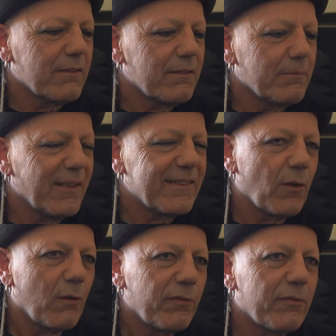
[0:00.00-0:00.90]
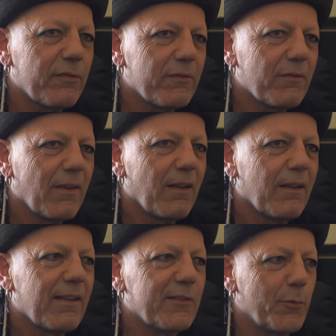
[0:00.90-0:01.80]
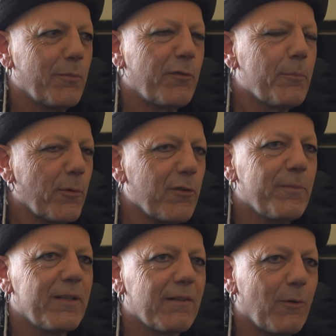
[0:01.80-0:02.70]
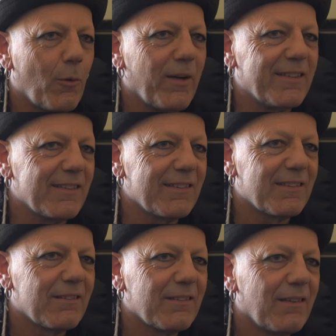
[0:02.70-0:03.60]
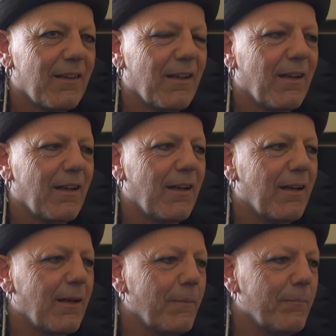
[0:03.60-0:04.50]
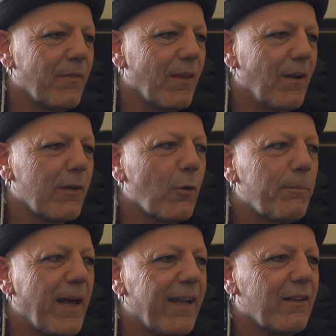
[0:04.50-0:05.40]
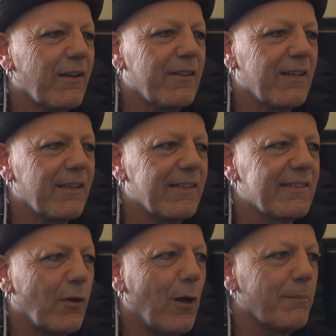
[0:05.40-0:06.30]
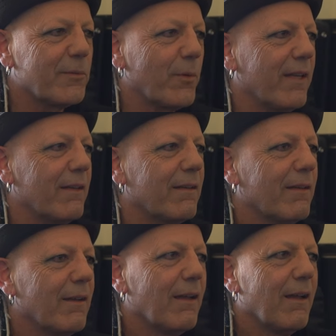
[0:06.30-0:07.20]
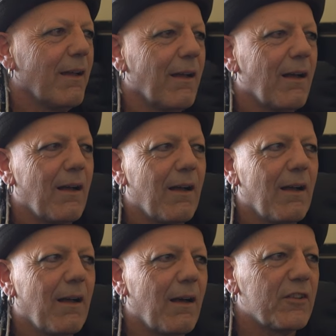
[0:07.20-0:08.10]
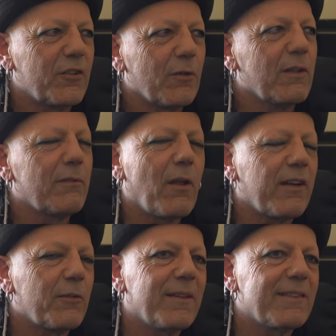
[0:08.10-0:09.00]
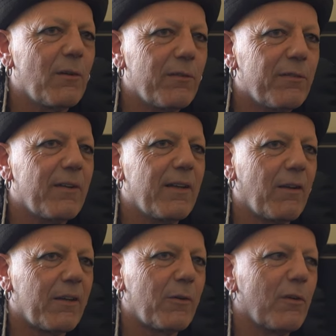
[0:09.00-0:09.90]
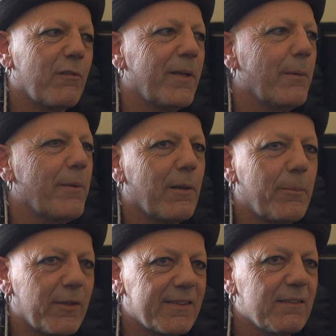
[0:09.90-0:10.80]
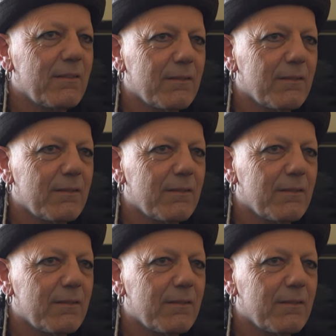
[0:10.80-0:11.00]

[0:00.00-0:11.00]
myself. There's room for improvement. There always is. Um, I look back and I think there's times when I shouldn't have liked myself and I could have been a better person